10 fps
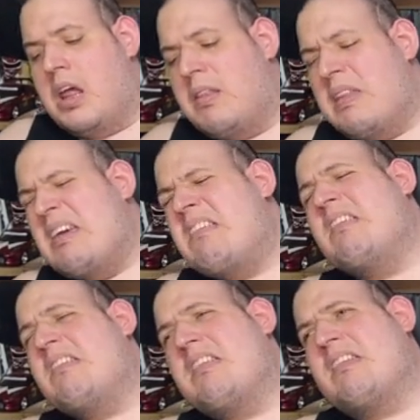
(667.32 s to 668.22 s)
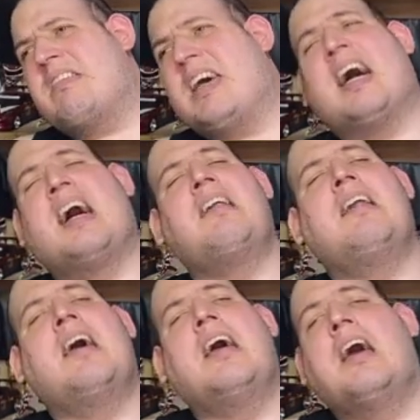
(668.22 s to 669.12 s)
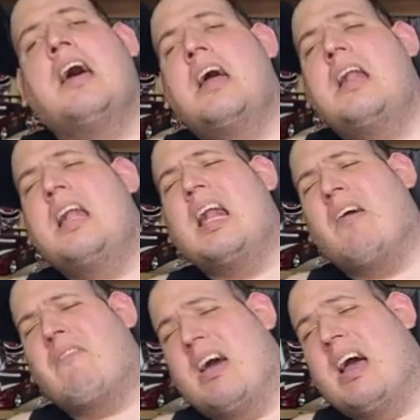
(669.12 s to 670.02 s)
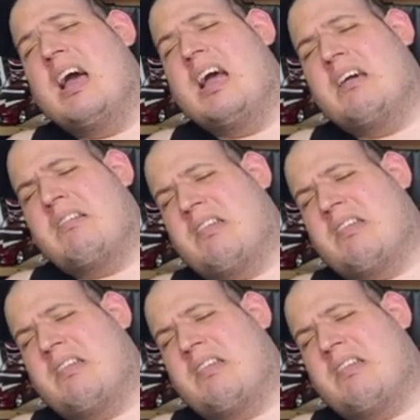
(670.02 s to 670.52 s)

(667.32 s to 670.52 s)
this is the stand. Love it. It's